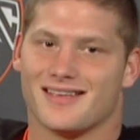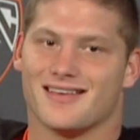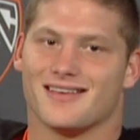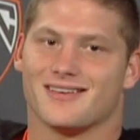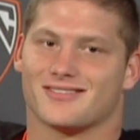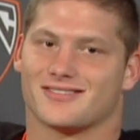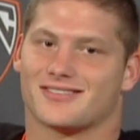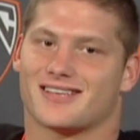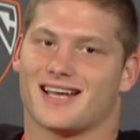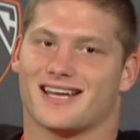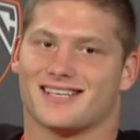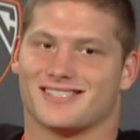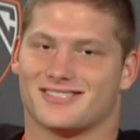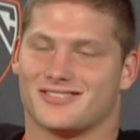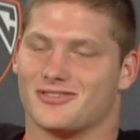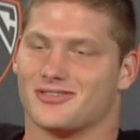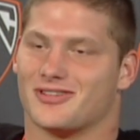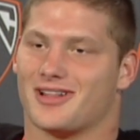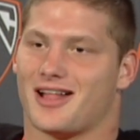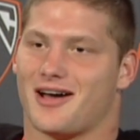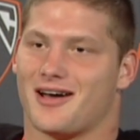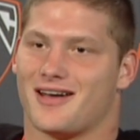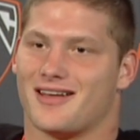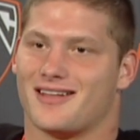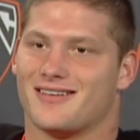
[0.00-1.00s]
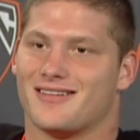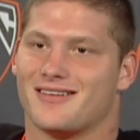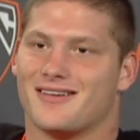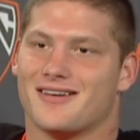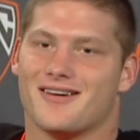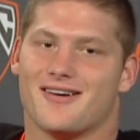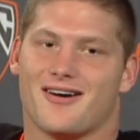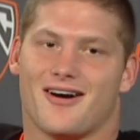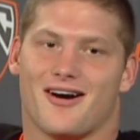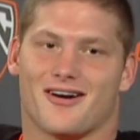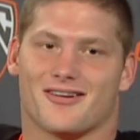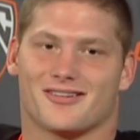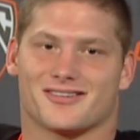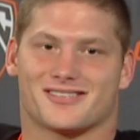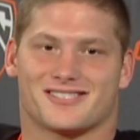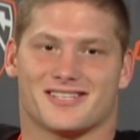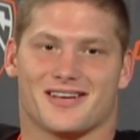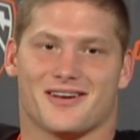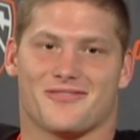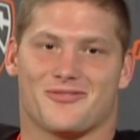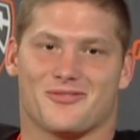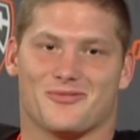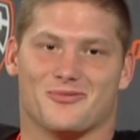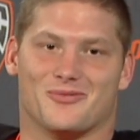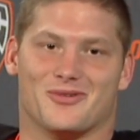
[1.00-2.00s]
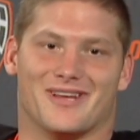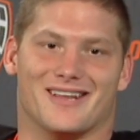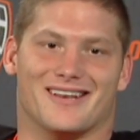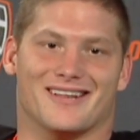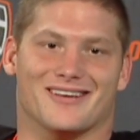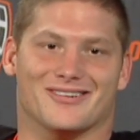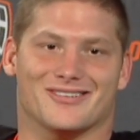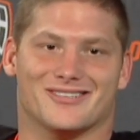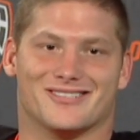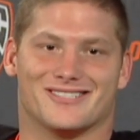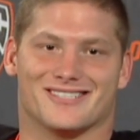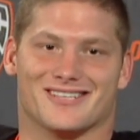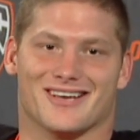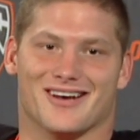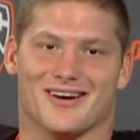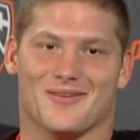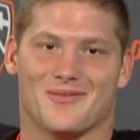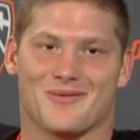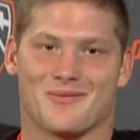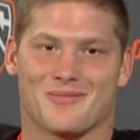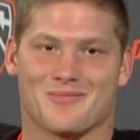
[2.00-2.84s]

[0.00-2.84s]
those guys do a lot harder stuff than we do. So